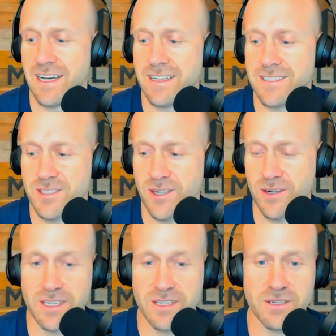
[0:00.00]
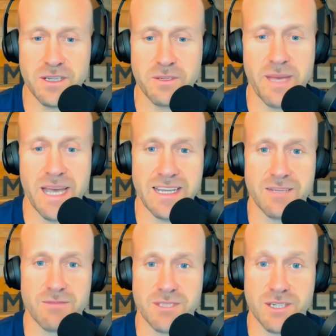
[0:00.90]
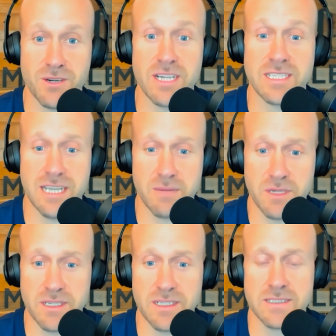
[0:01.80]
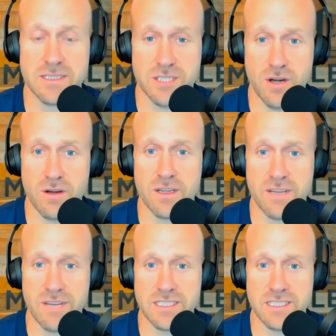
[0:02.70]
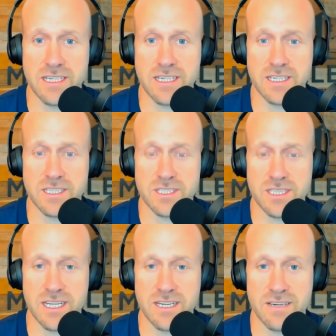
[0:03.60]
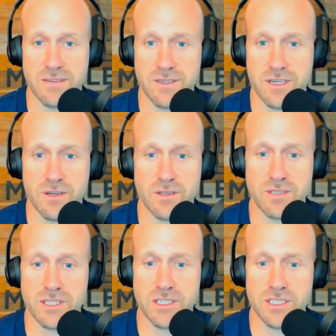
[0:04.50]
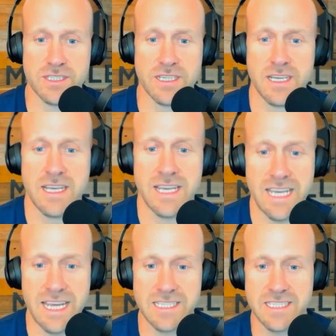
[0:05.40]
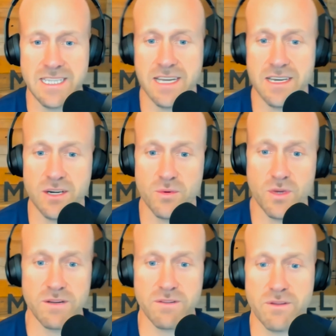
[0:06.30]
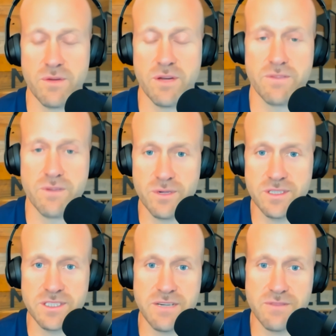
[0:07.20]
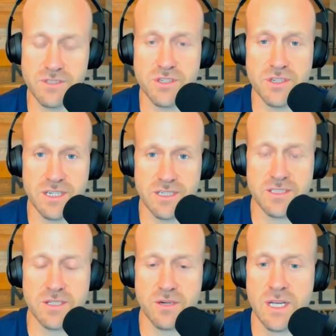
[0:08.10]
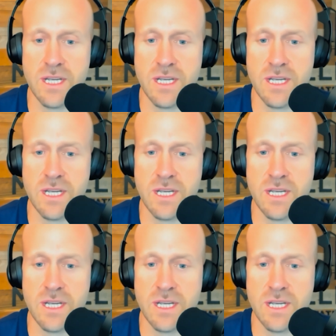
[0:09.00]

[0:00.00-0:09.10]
certainly looking back, it was a great time to start investing in real estate. There was a good 8-10 year run for real estate for sure there. So,